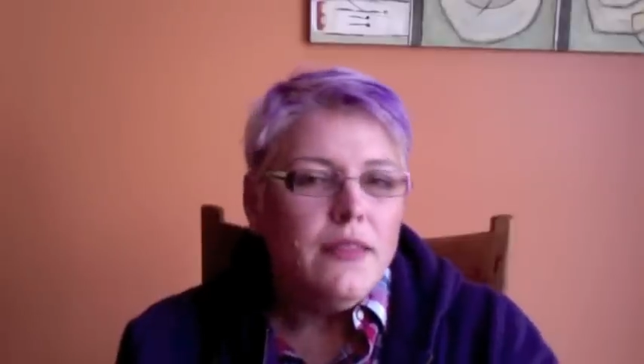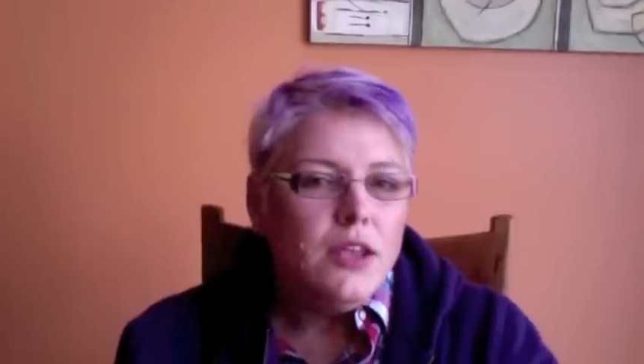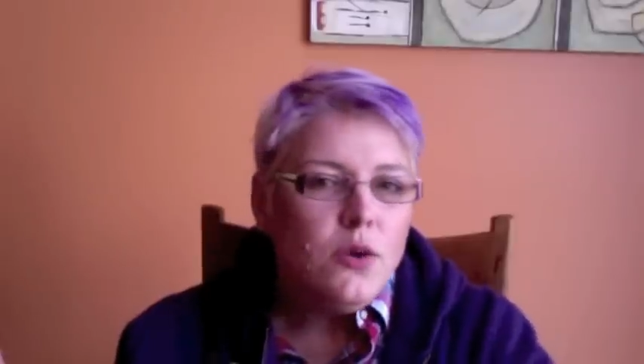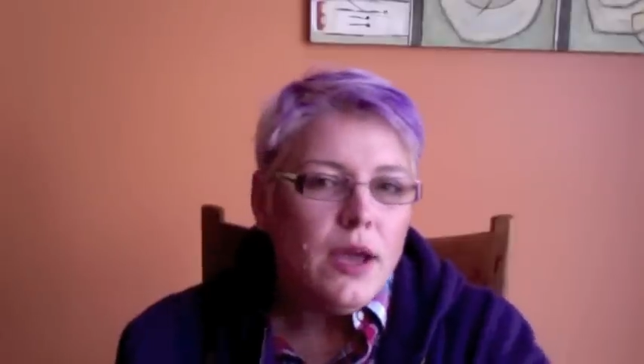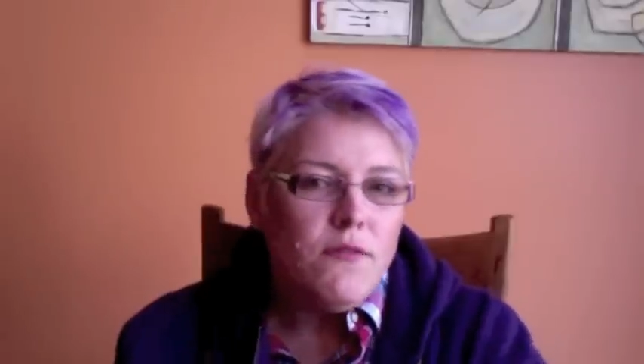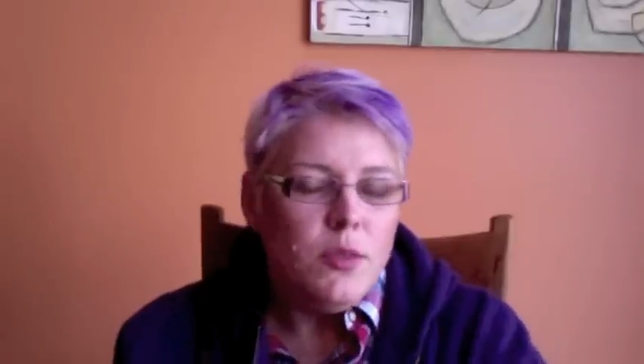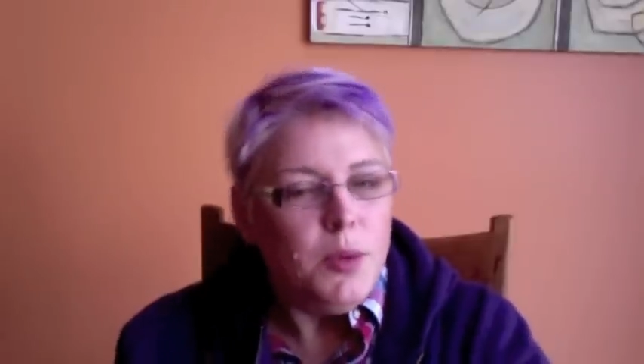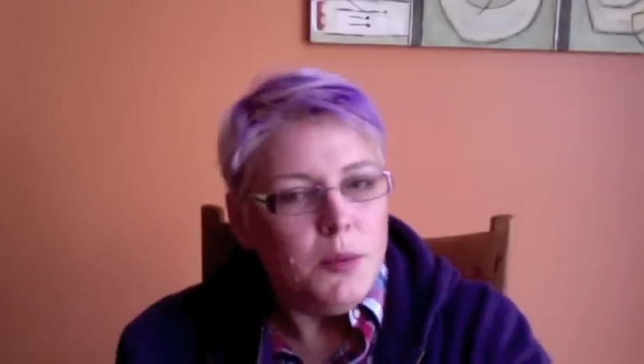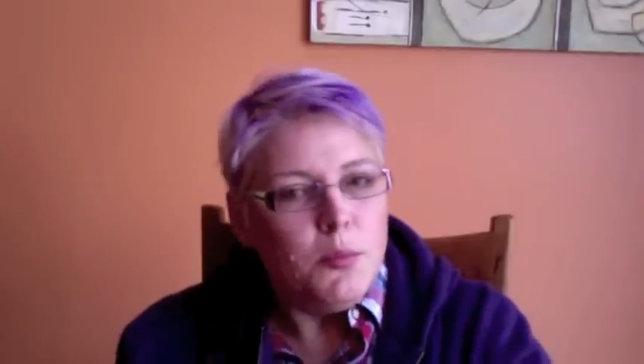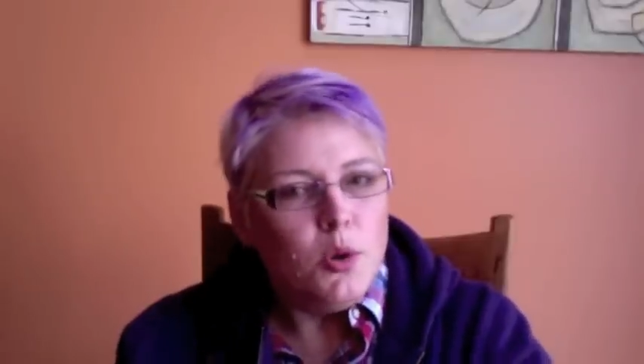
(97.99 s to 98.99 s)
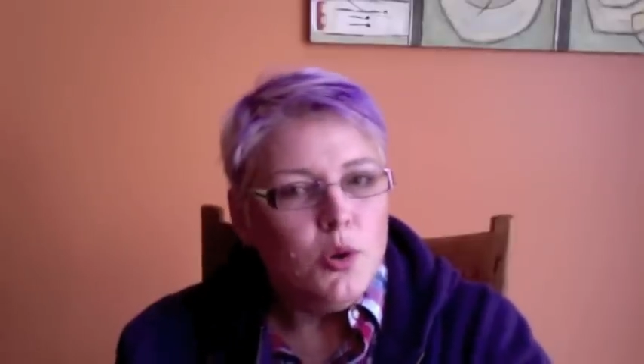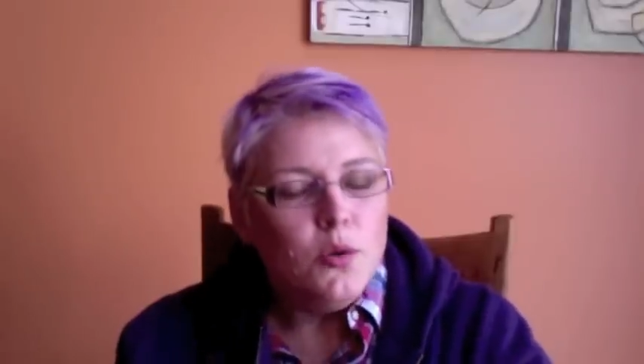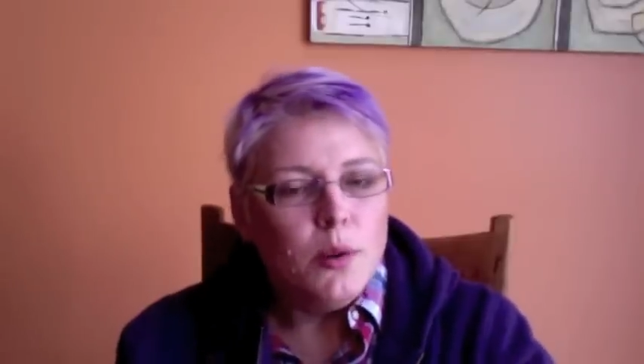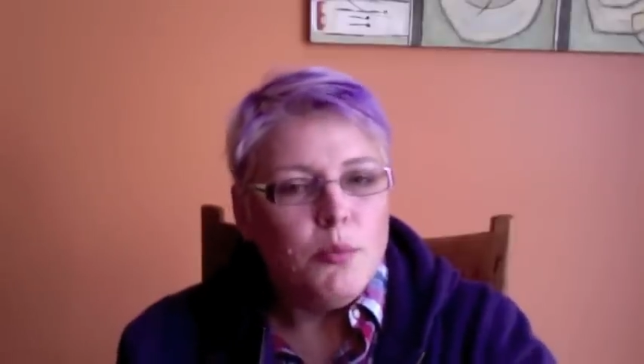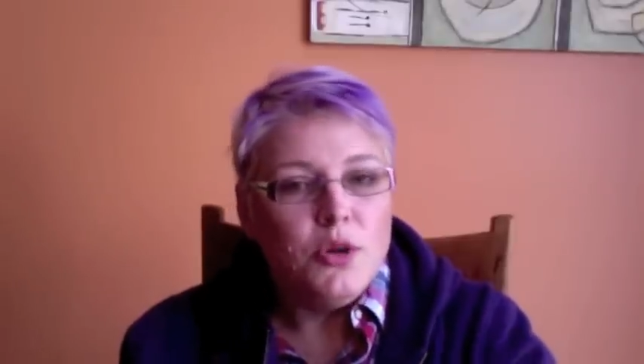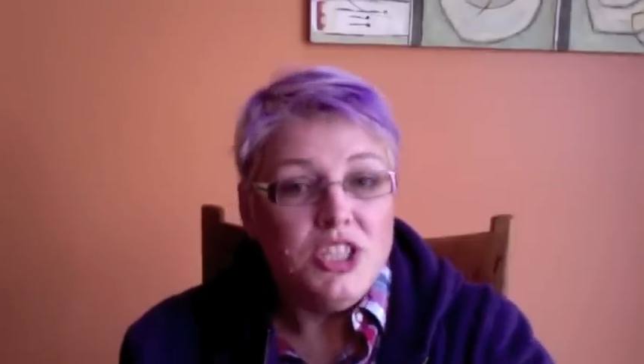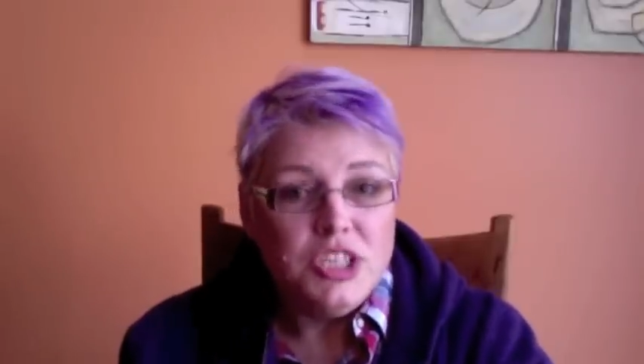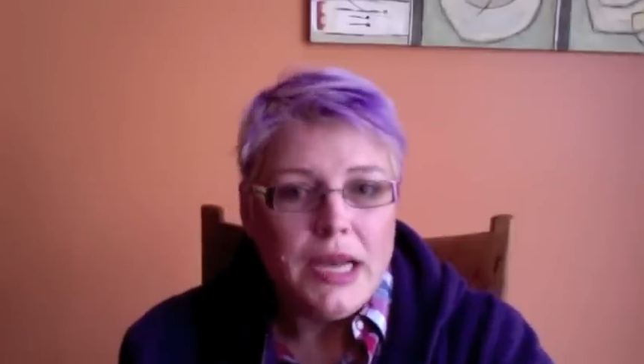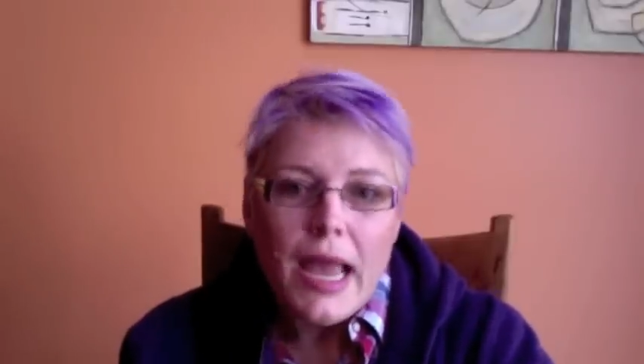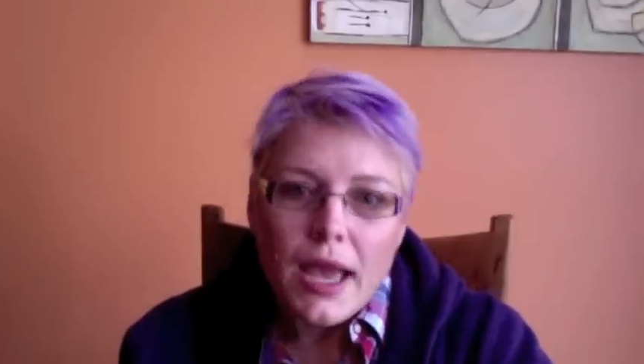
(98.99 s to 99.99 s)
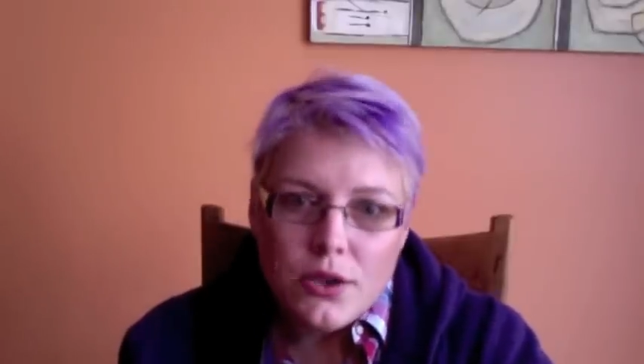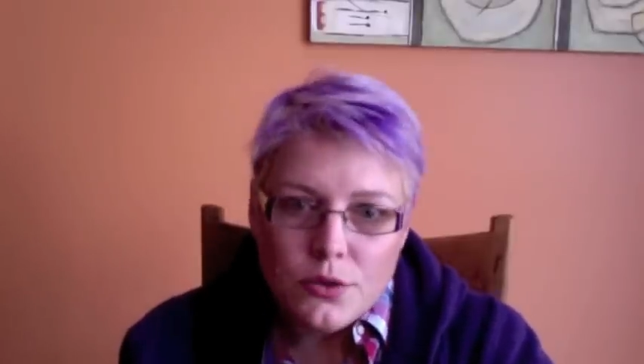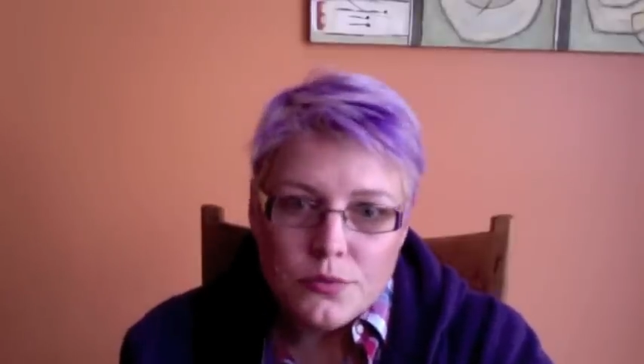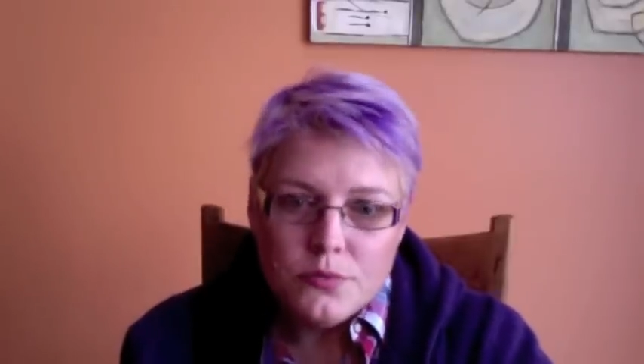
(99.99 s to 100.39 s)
then you have the people who are preaching at you